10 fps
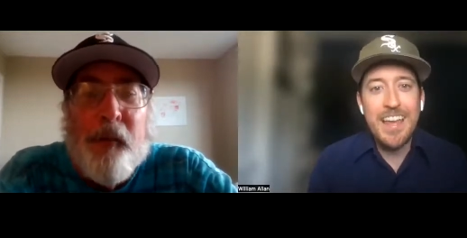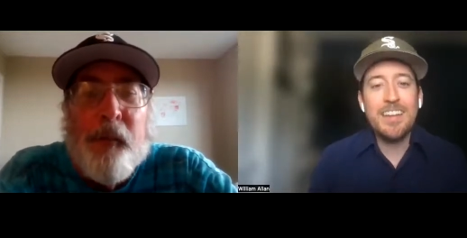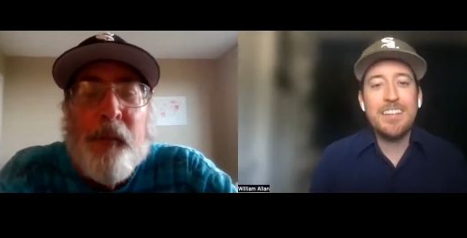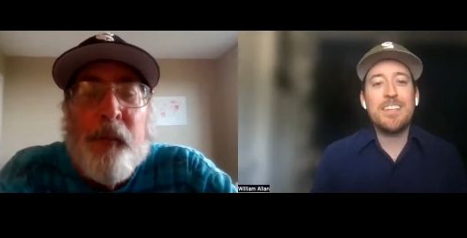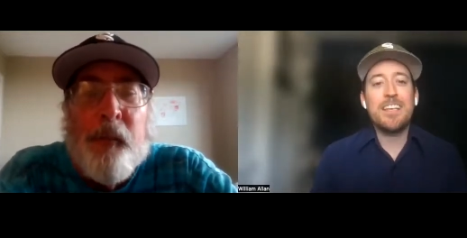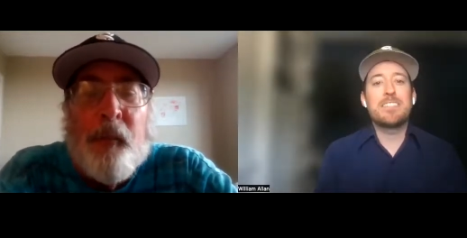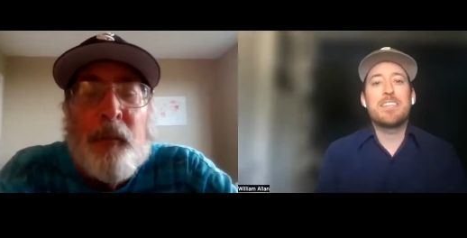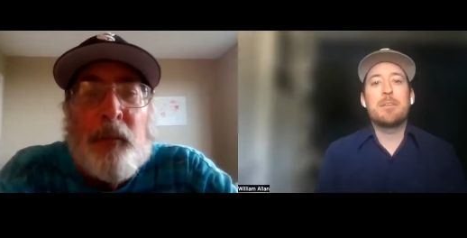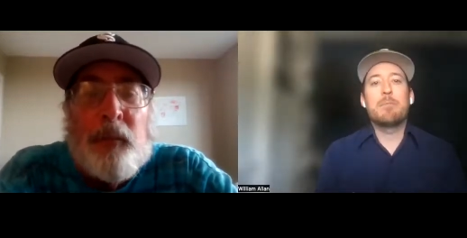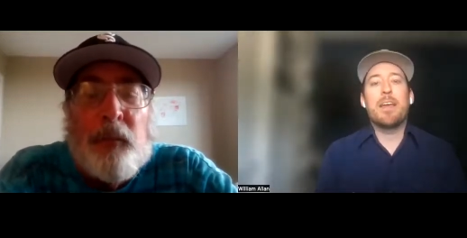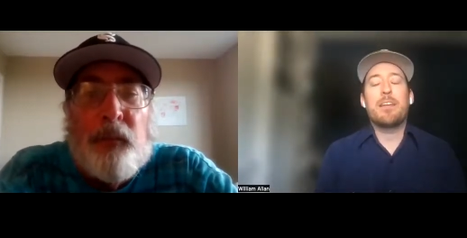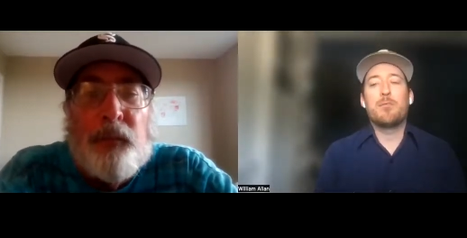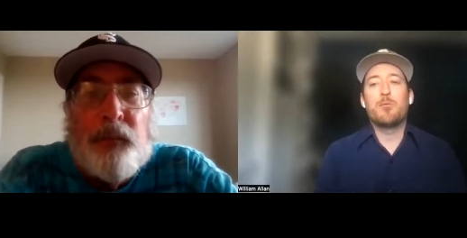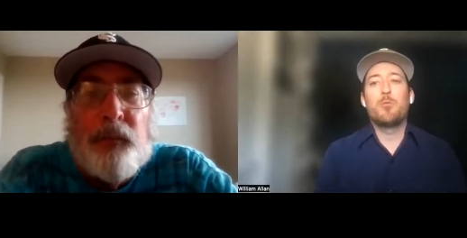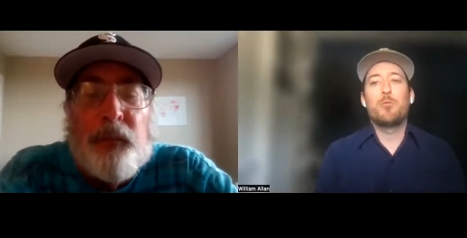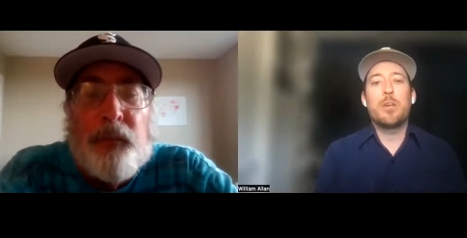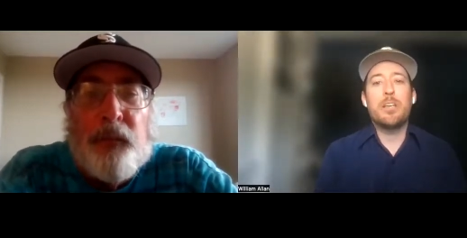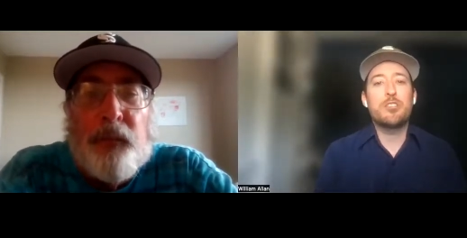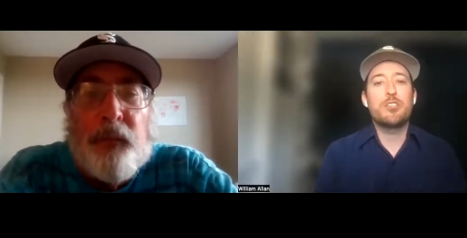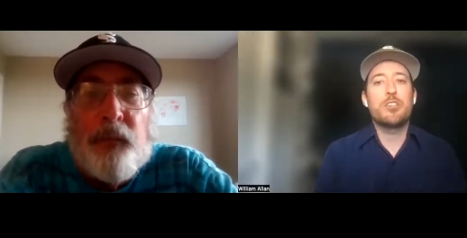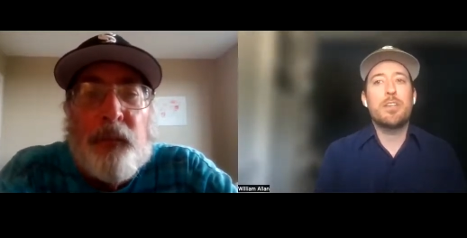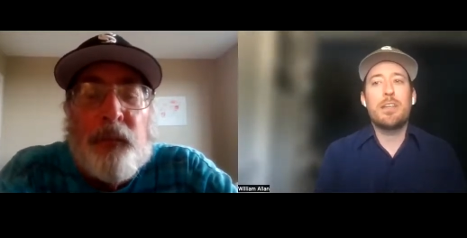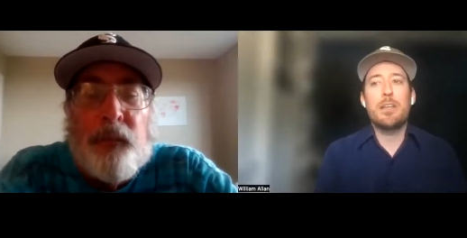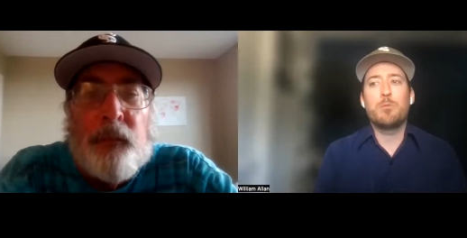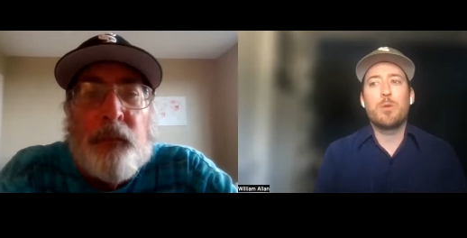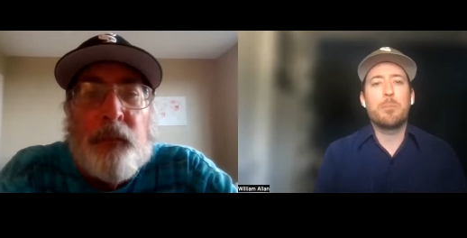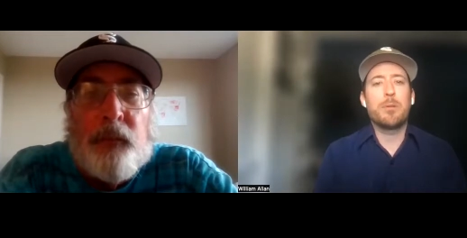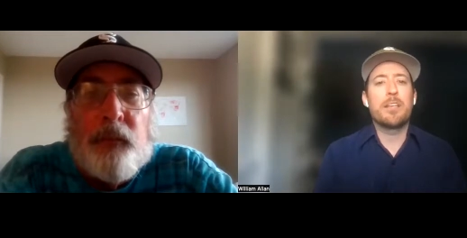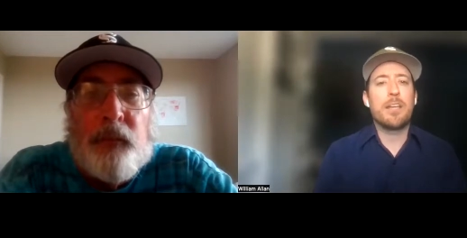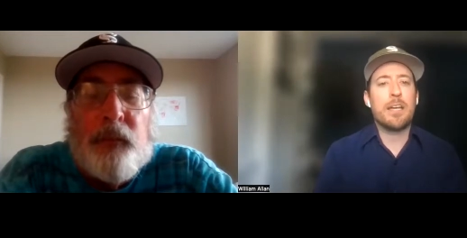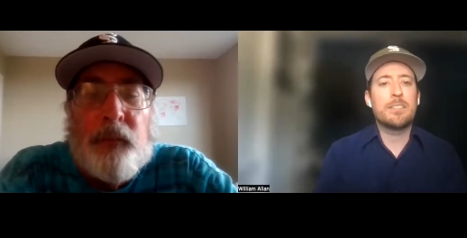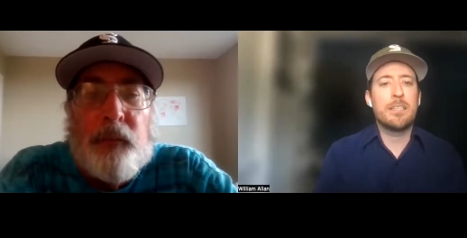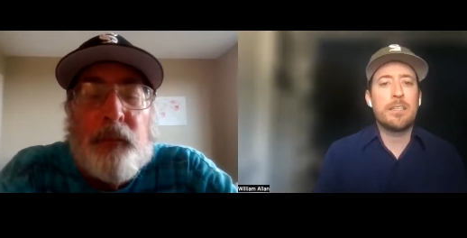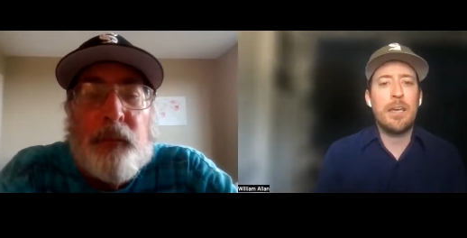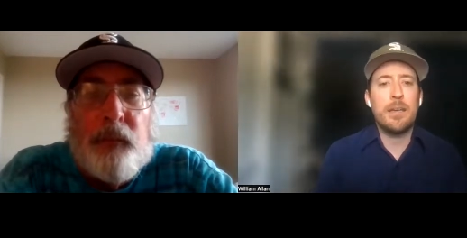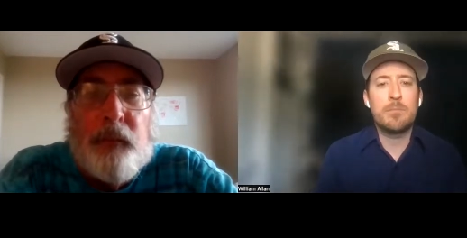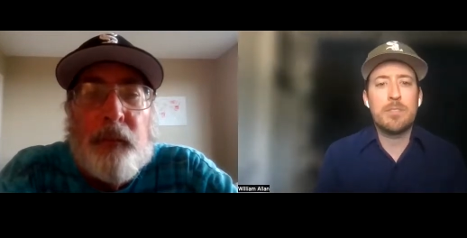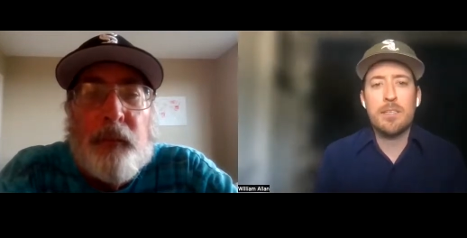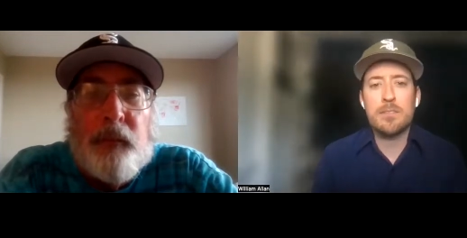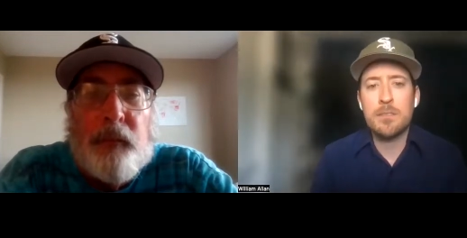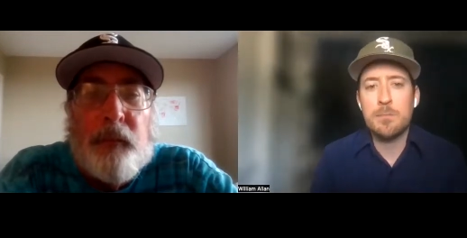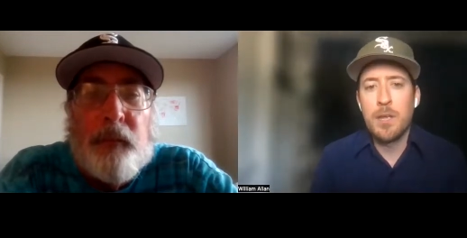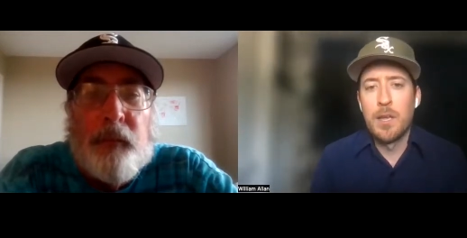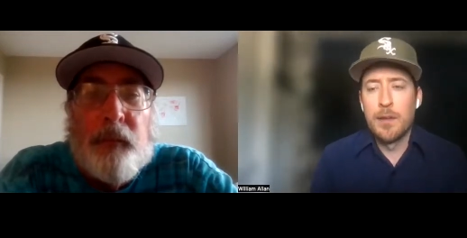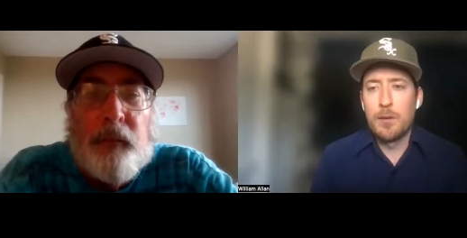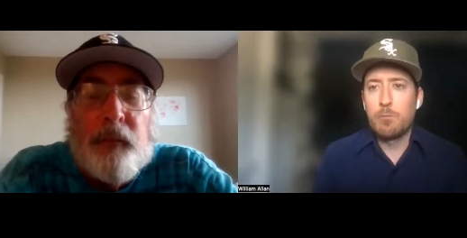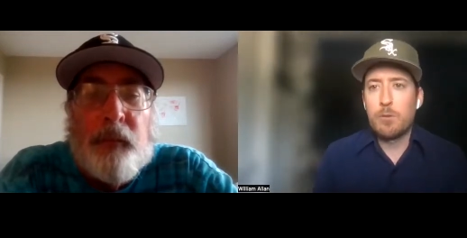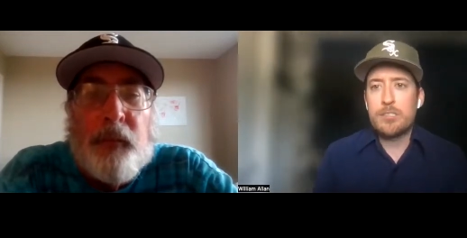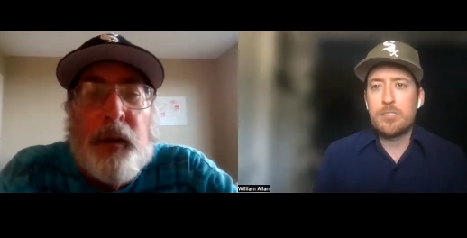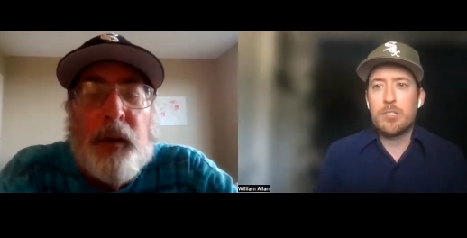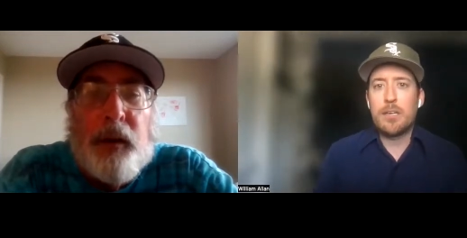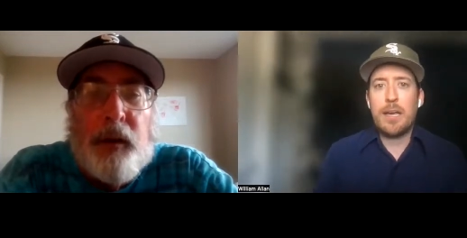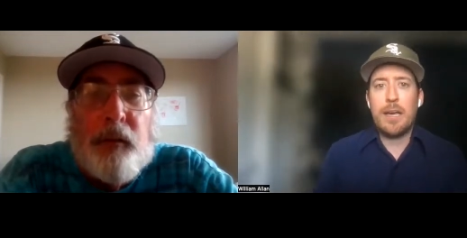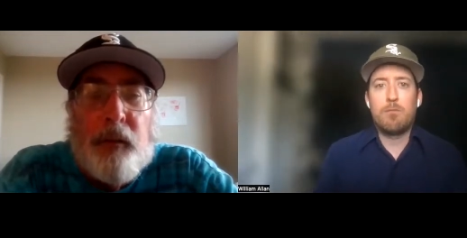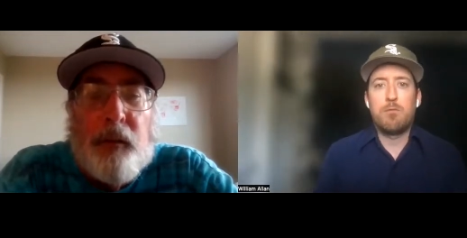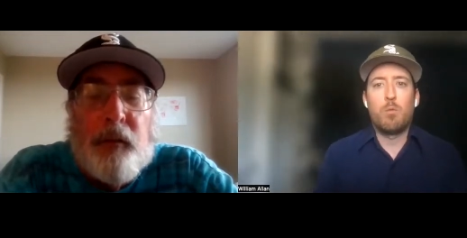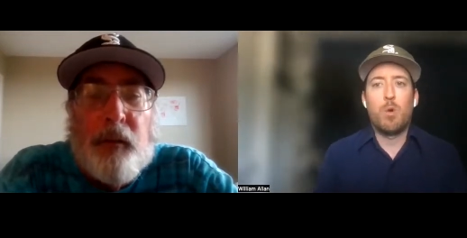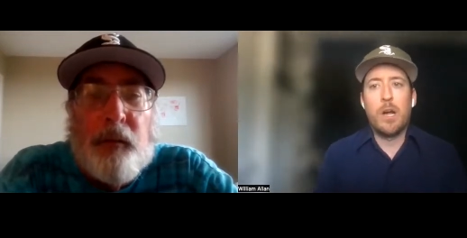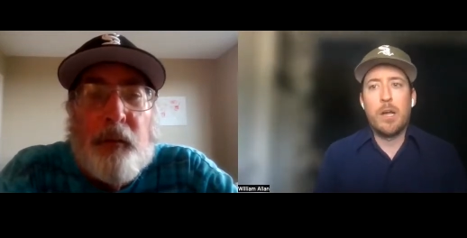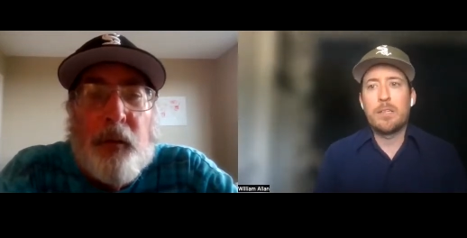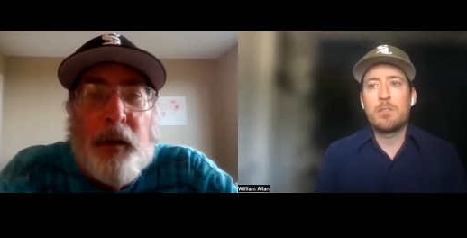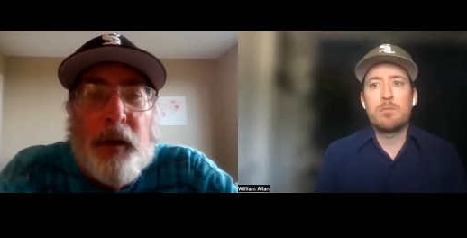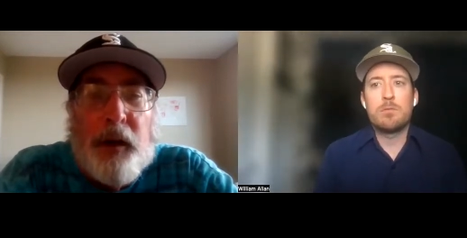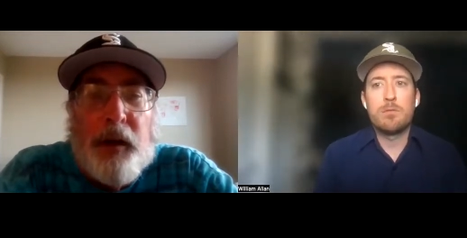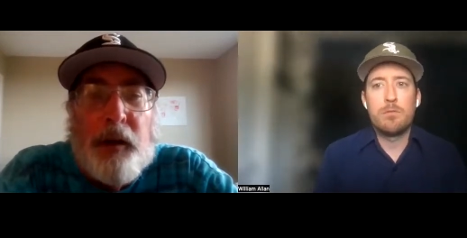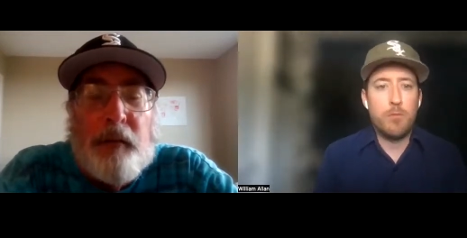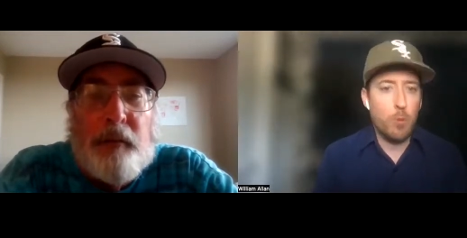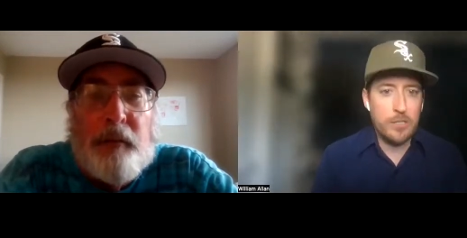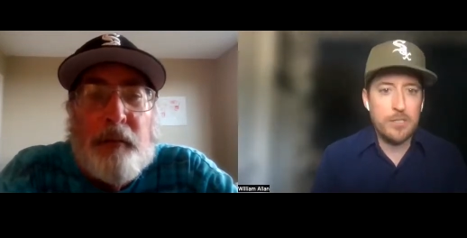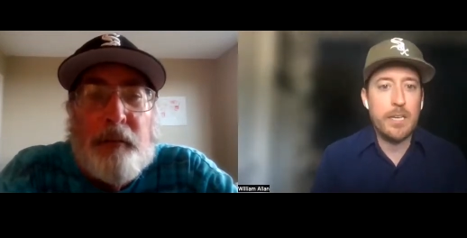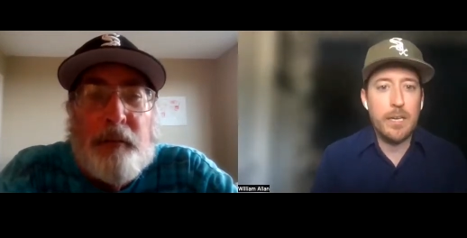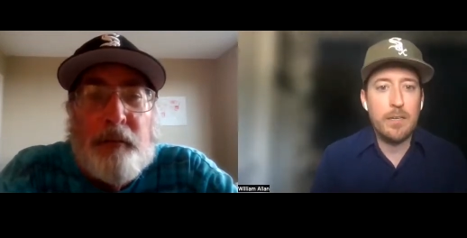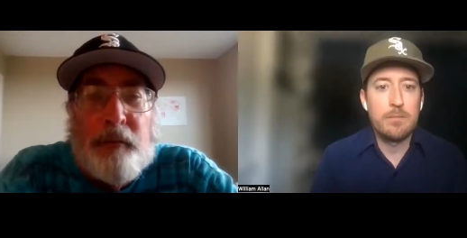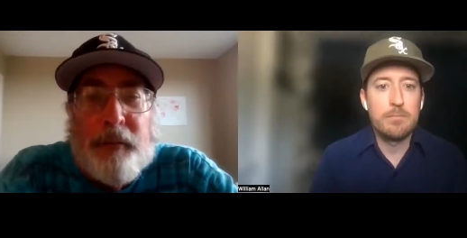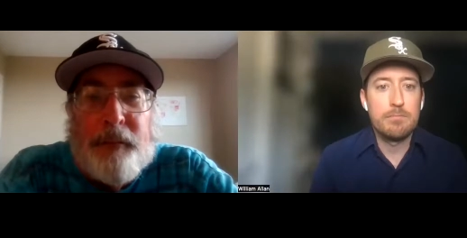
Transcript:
Speaker 1: That is a team that we should. We played nineteen games against them. We should have won fourteen.